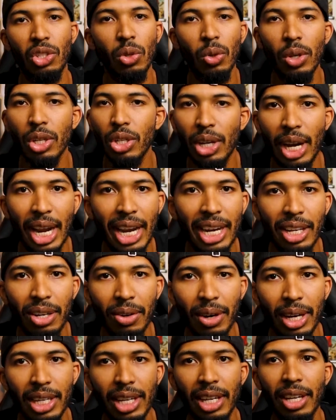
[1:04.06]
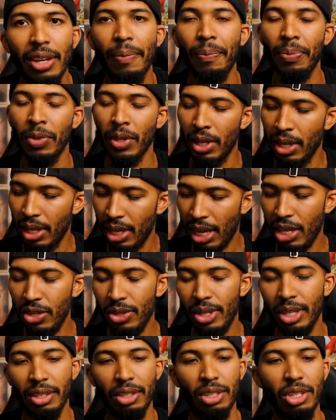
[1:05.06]
280 right now, and
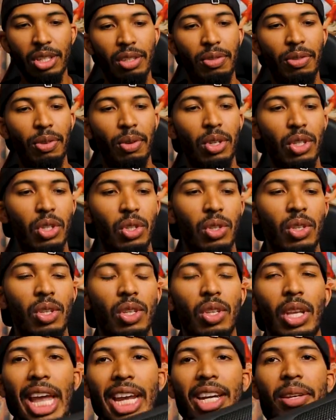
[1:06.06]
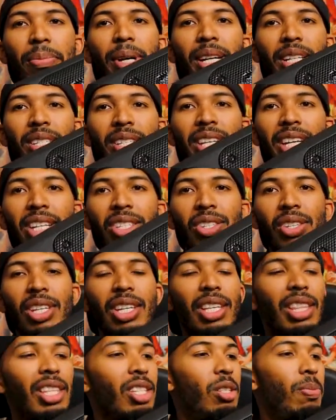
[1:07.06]
you can just for 80 bucks less you
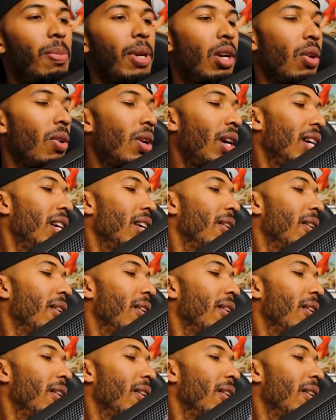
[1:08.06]
can get this speaker right